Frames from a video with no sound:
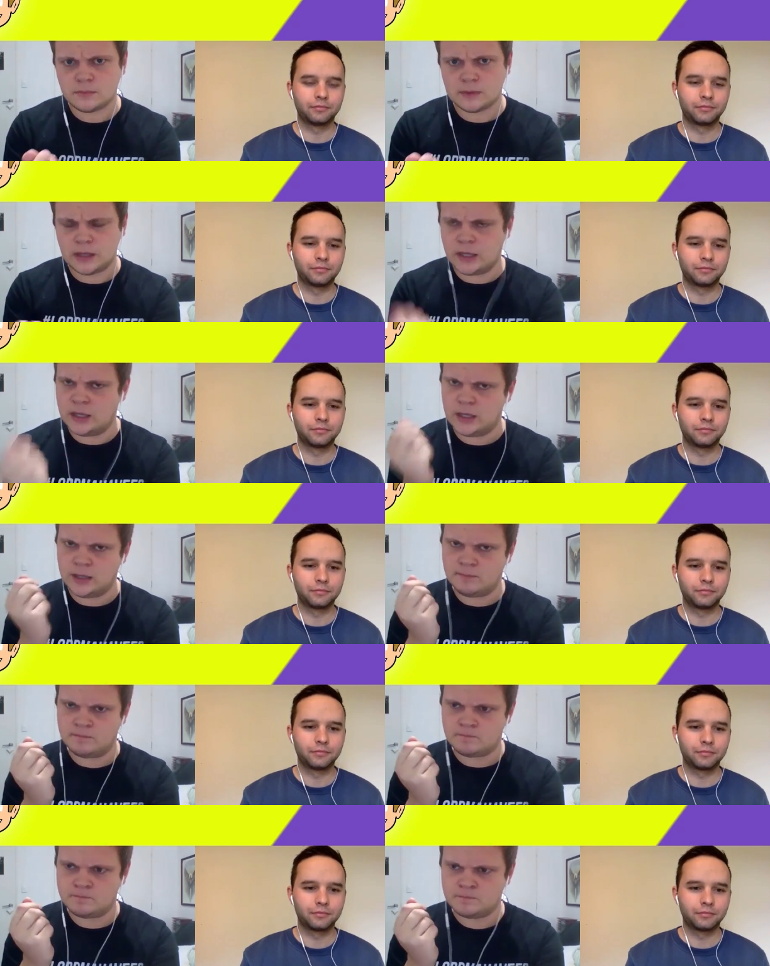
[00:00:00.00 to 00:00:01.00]

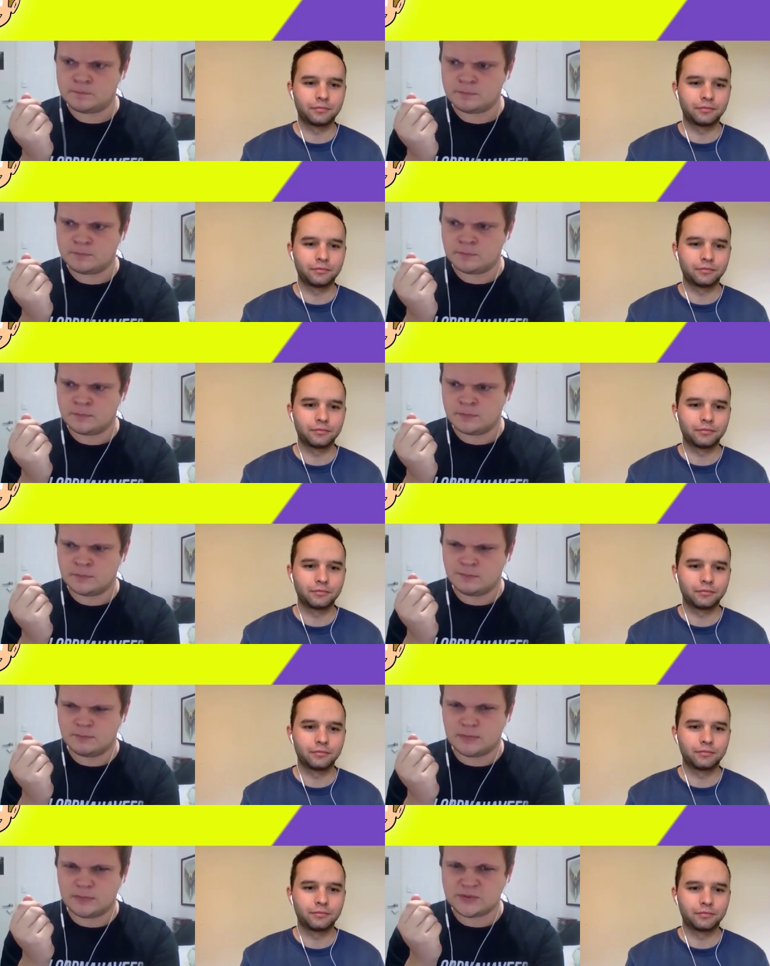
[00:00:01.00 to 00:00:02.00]
Speaker 1: um,
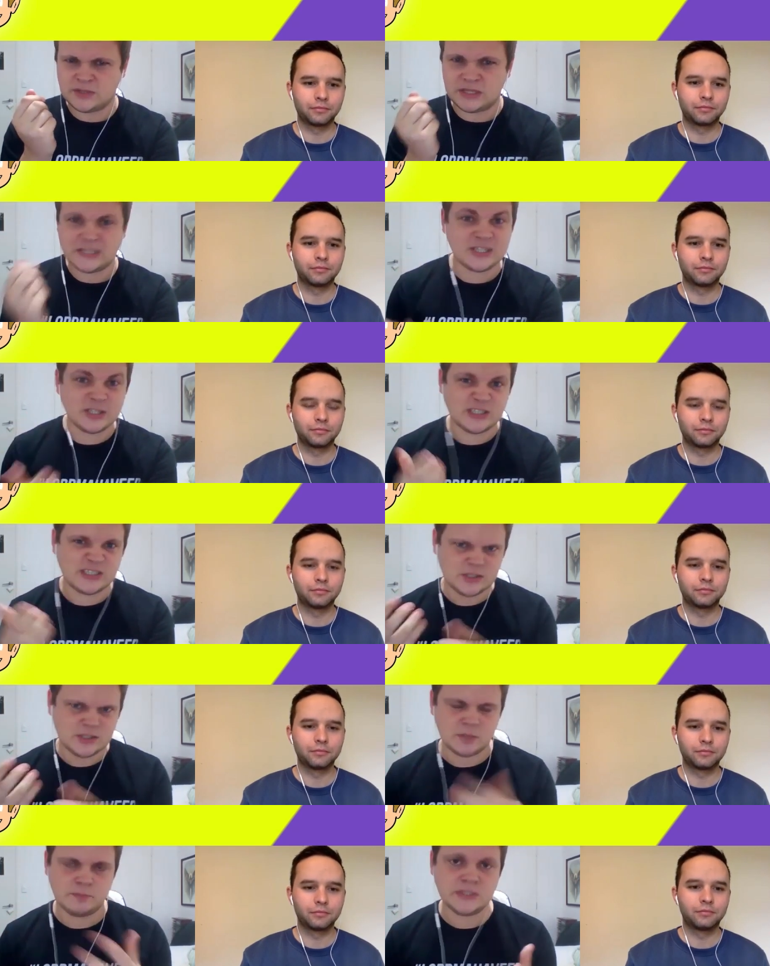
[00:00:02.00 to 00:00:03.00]
makes me think is because
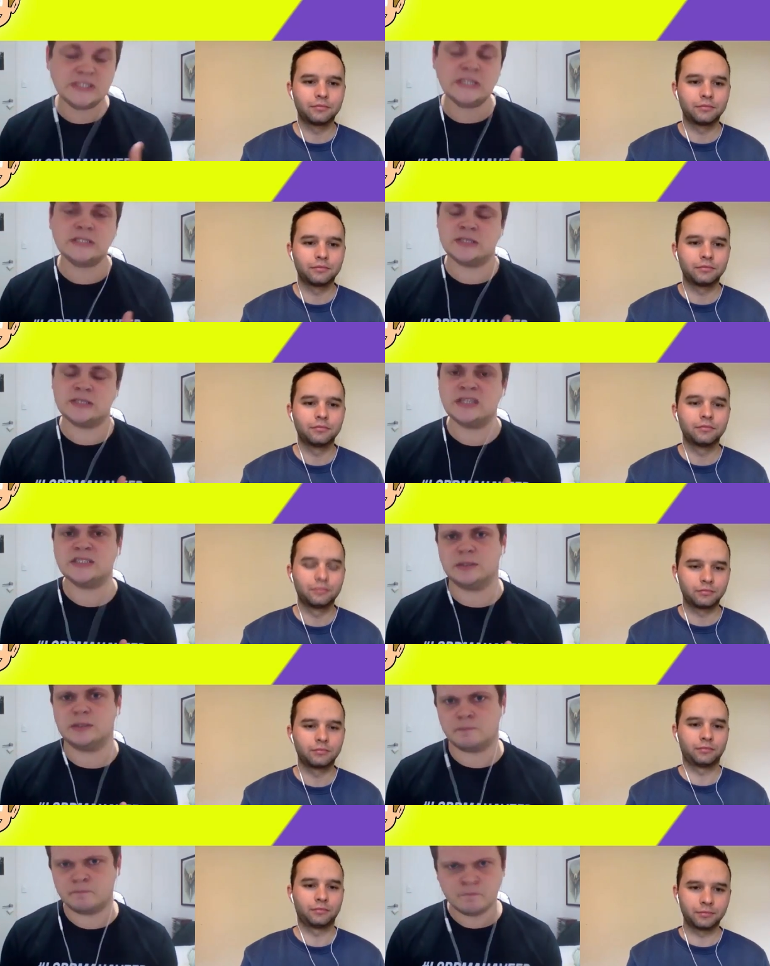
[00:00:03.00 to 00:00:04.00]
during preseason testing,
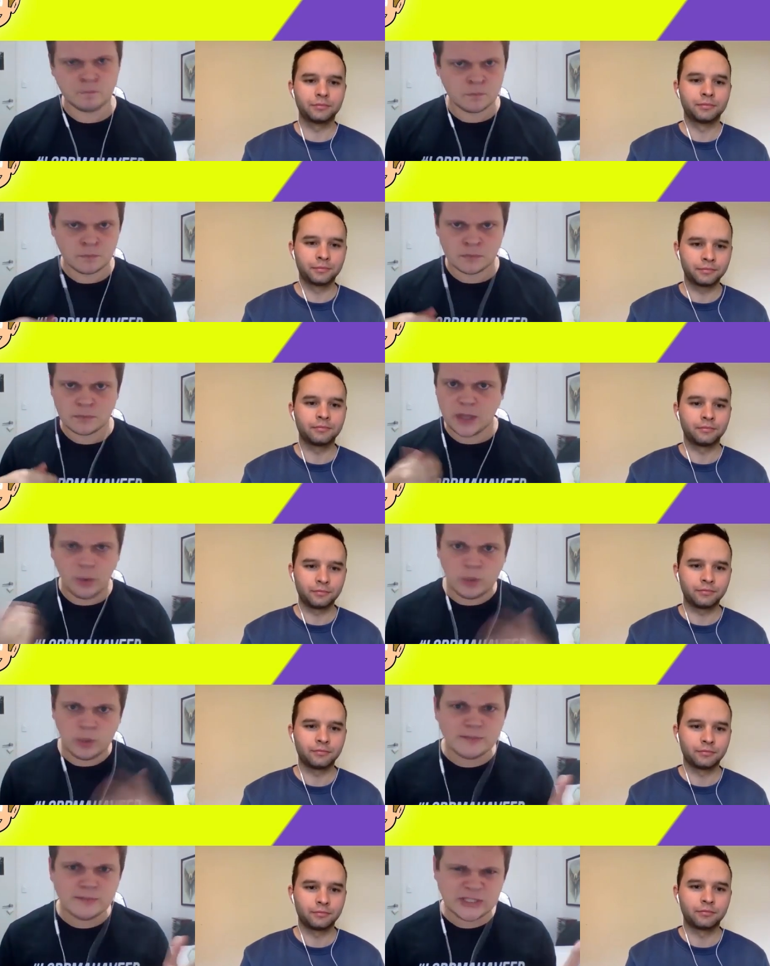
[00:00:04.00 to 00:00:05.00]

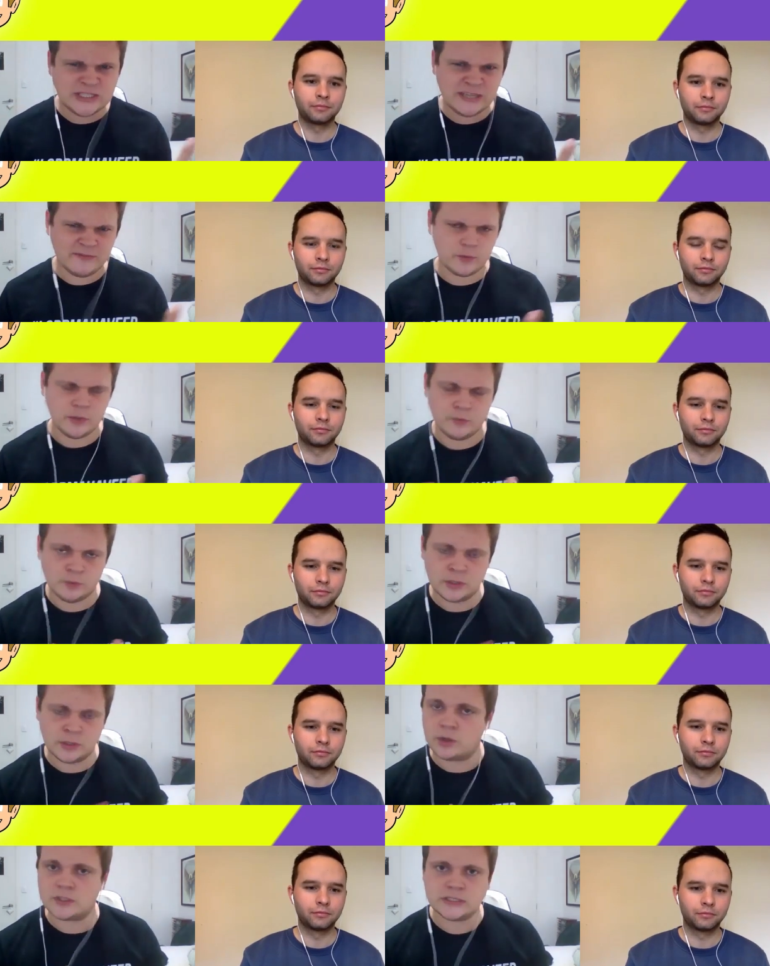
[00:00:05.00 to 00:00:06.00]
Williams definitely were
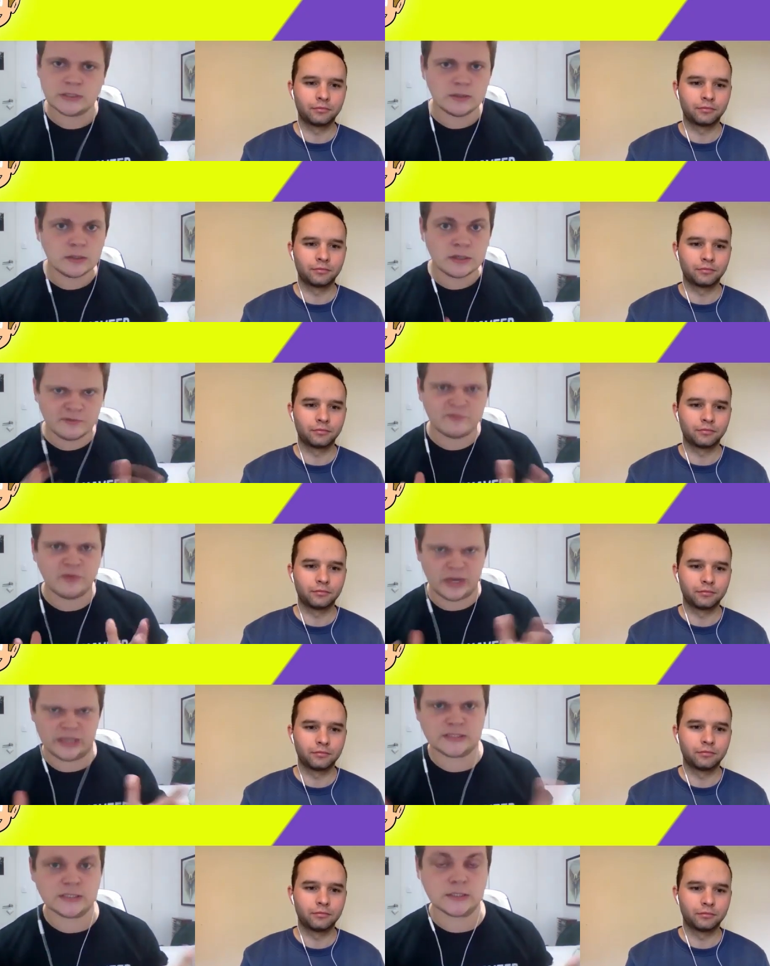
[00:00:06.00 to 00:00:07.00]
not the
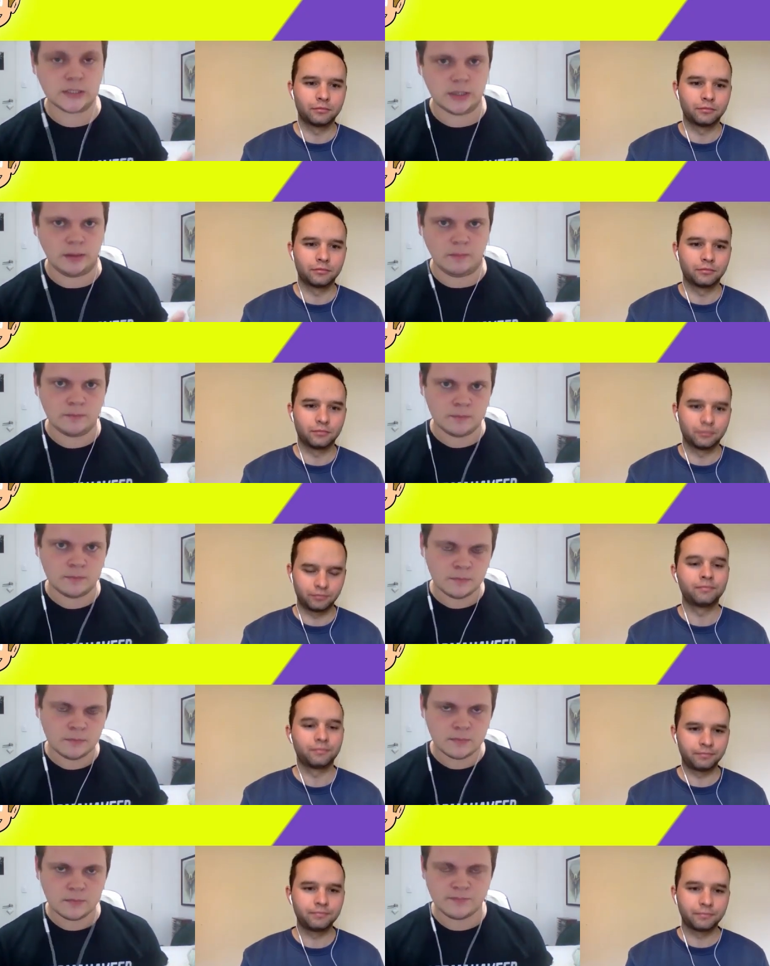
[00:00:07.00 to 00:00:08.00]
fastest team,
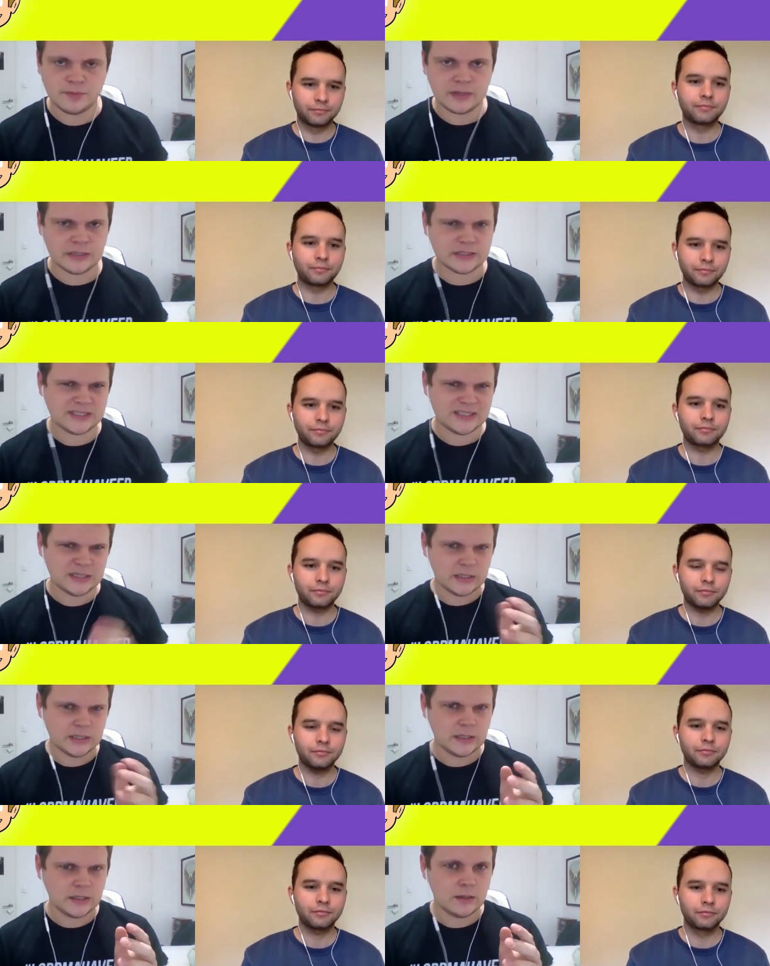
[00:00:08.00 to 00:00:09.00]
but
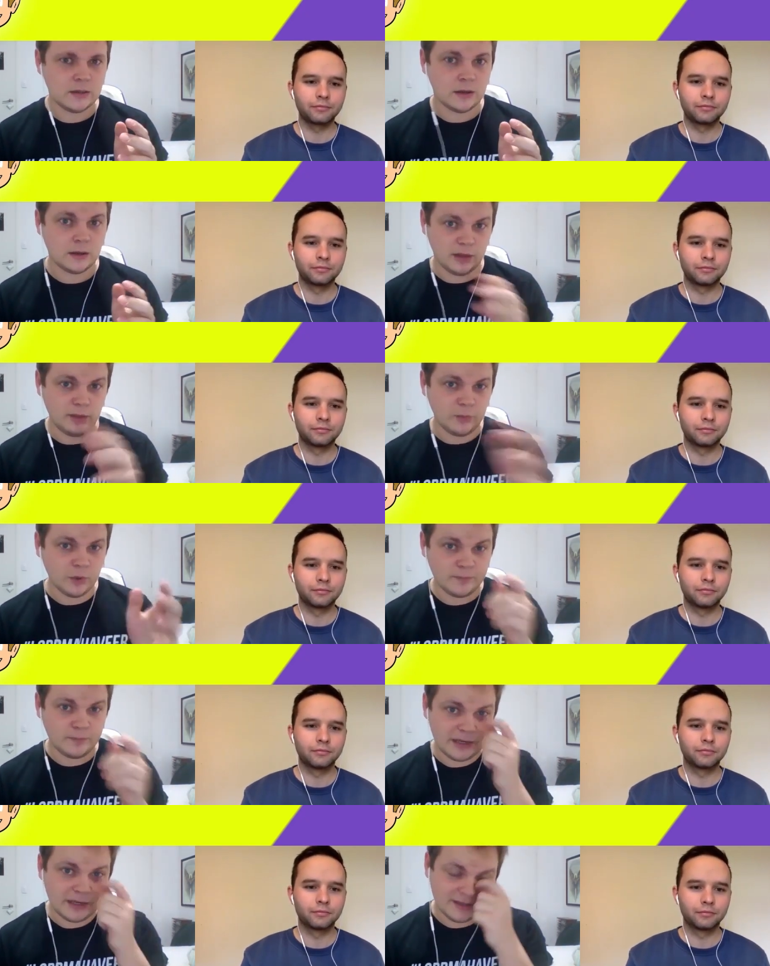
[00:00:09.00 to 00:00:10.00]
they were
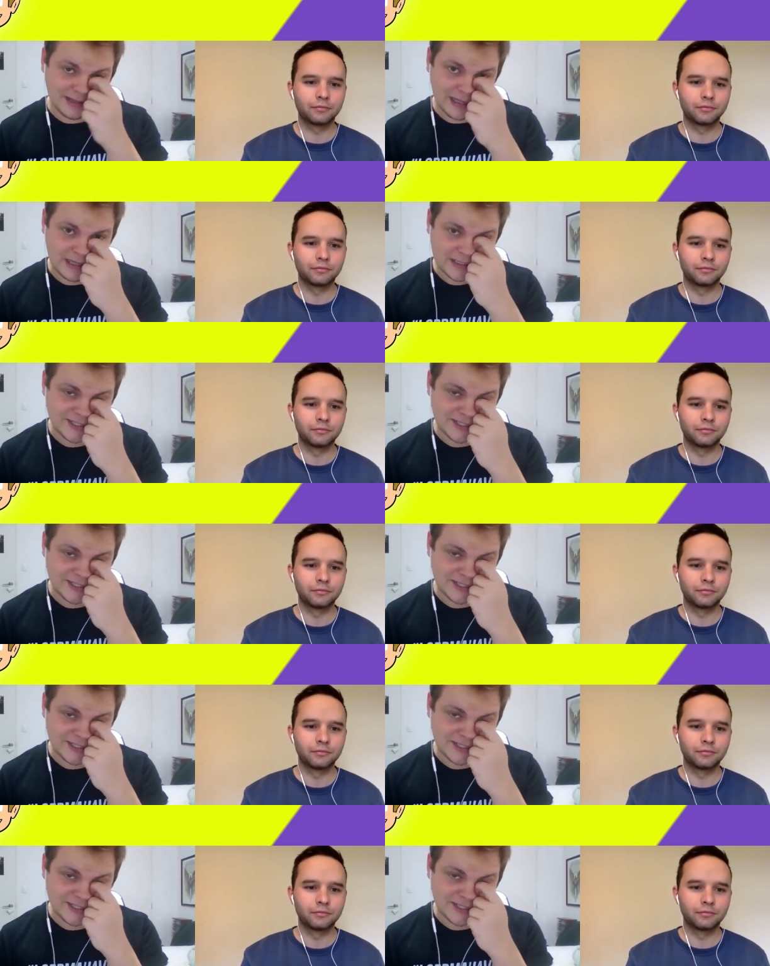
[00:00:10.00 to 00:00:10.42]
better than last